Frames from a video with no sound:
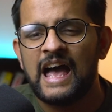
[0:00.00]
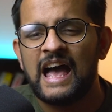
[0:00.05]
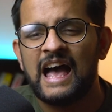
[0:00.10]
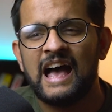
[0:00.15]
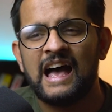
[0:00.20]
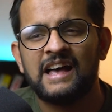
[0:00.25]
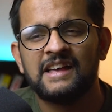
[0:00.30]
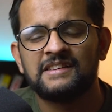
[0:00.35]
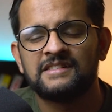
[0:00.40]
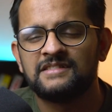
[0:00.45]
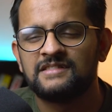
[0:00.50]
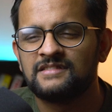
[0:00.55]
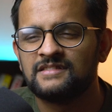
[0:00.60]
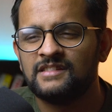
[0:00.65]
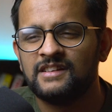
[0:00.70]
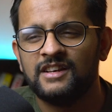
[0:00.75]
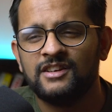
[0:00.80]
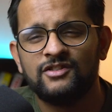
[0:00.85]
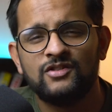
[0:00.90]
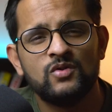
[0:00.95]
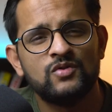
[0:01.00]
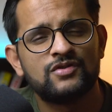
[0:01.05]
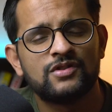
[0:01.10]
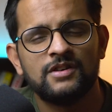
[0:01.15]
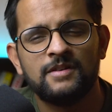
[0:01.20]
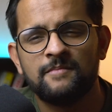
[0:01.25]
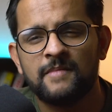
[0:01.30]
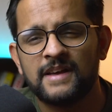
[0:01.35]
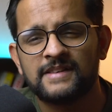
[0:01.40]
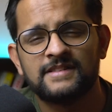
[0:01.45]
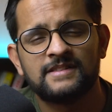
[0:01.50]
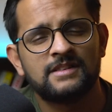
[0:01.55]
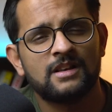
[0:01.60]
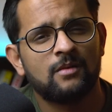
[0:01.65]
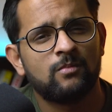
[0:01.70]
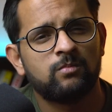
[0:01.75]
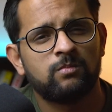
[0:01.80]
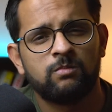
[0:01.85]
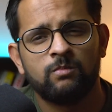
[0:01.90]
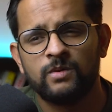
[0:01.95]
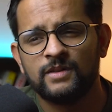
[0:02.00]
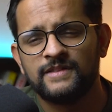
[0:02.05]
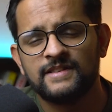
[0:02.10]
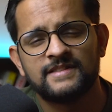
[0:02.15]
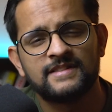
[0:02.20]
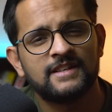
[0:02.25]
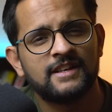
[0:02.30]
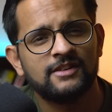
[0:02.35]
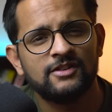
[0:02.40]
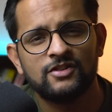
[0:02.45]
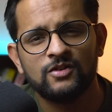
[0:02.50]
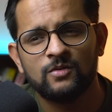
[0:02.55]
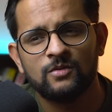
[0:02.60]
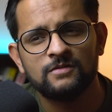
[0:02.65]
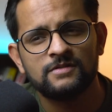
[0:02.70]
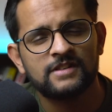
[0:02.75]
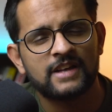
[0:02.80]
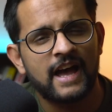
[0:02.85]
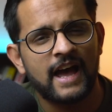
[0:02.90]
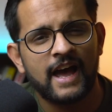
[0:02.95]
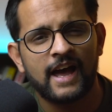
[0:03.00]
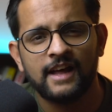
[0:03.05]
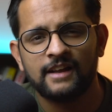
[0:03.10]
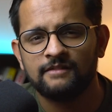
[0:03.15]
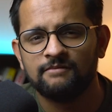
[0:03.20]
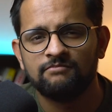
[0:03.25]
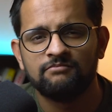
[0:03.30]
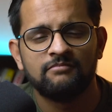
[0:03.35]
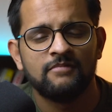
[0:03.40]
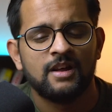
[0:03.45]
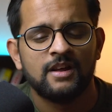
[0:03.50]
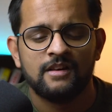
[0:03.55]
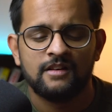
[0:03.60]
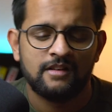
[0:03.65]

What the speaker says: as it usually messes up with the skin tones, and